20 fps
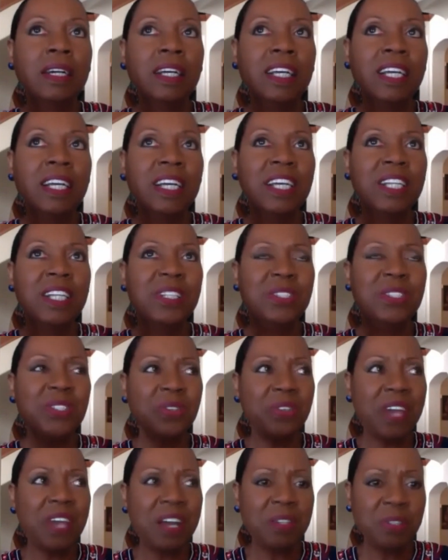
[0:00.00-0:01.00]
And so
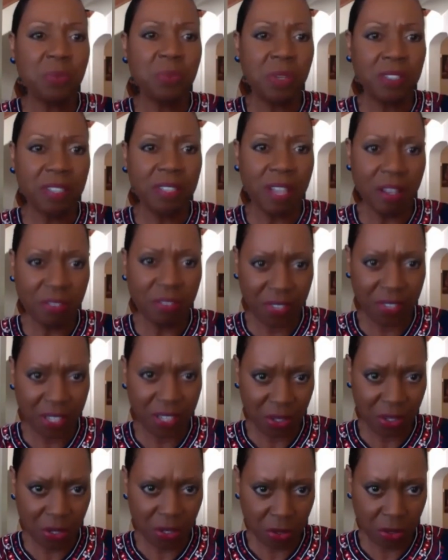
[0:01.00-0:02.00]
that's what love can
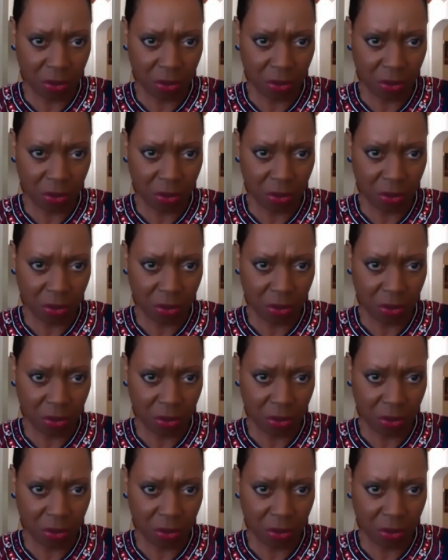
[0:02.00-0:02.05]
do.